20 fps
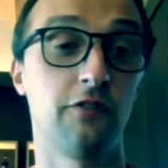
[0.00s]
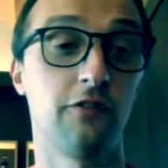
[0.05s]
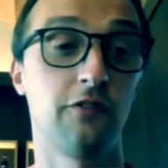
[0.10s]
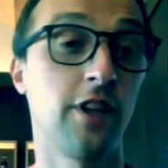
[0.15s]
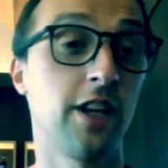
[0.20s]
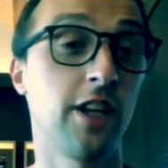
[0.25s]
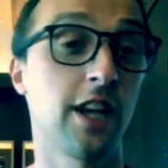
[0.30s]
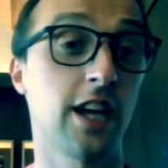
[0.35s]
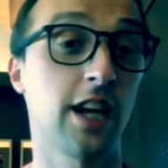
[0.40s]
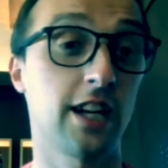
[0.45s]

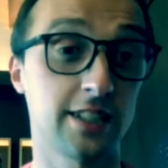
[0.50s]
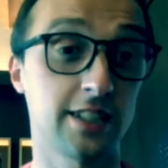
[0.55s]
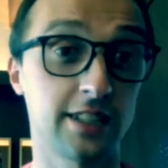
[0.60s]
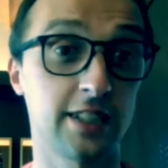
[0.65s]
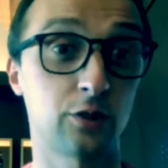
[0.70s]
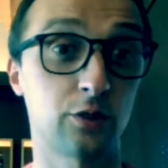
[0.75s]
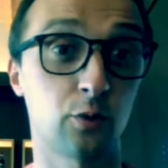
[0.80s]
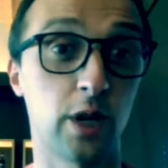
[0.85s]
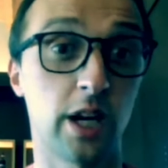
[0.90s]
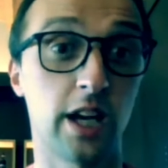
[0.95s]
vineyards
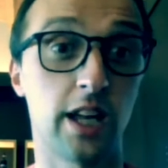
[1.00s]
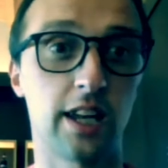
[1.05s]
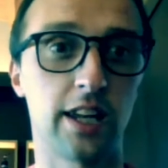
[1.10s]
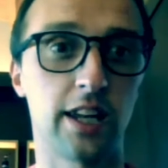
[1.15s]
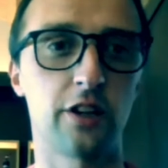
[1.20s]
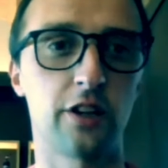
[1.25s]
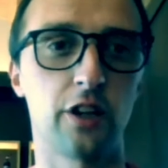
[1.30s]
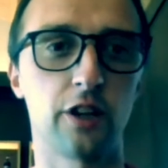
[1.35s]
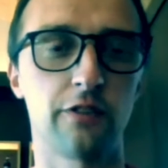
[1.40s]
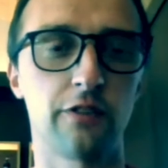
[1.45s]
as well,
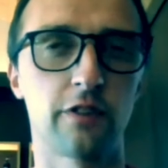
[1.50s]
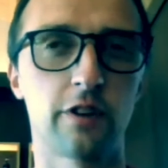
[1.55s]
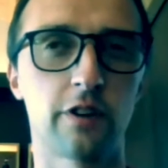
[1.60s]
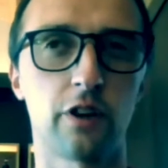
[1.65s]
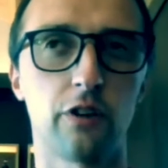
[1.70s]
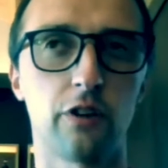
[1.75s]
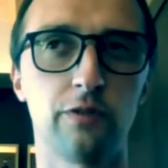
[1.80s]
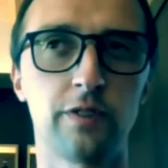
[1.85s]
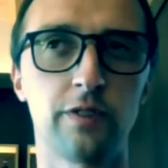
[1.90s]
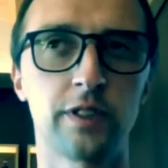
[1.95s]
and olive
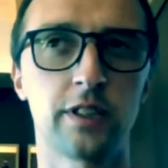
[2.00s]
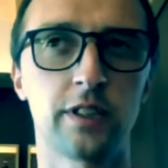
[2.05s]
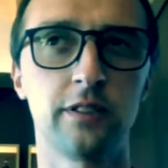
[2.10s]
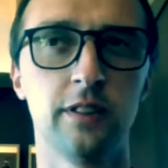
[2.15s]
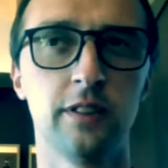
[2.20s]
groves.